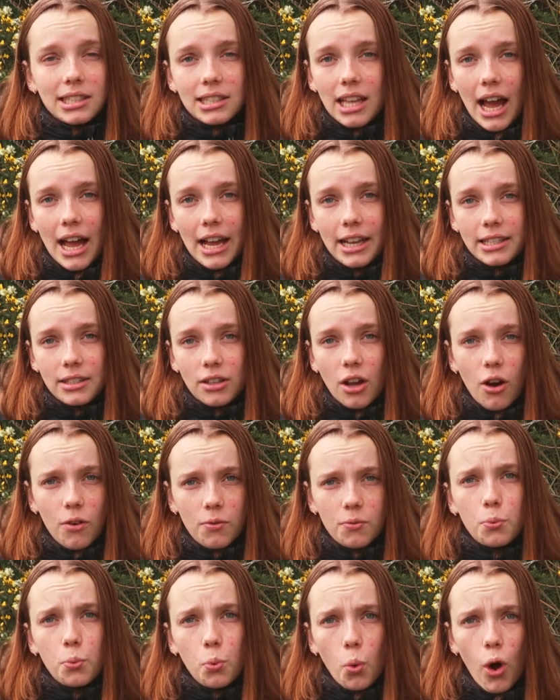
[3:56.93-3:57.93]
size
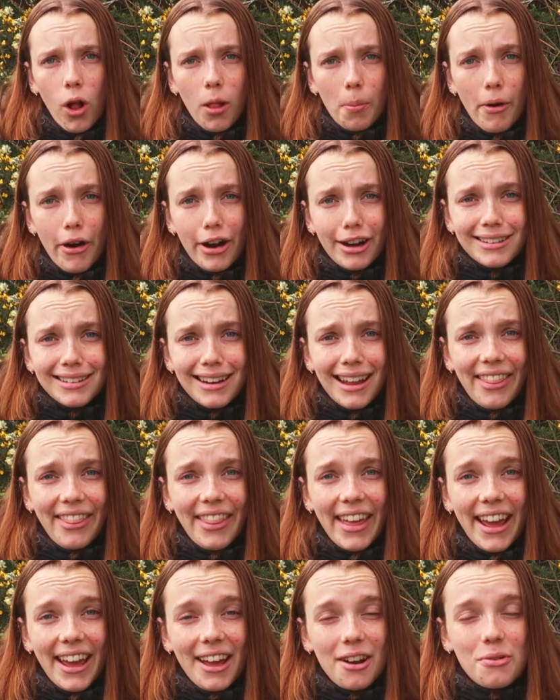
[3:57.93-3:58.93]
of Walmart,
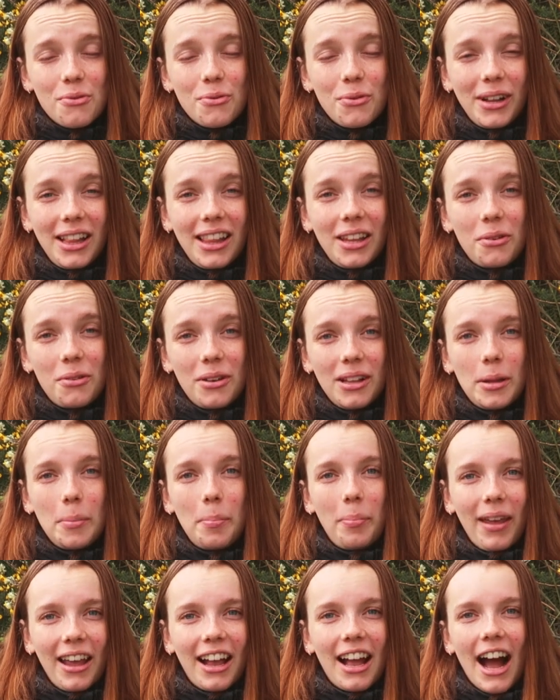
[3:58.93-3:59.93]
and they had a really,
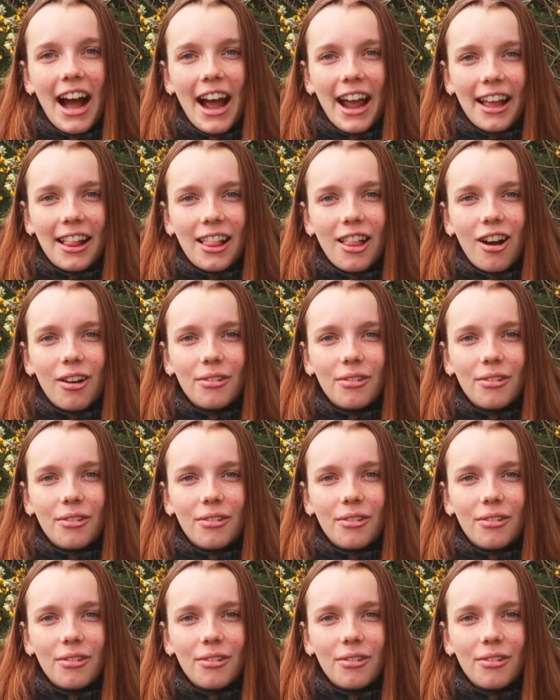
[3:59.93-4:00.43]
really big aisle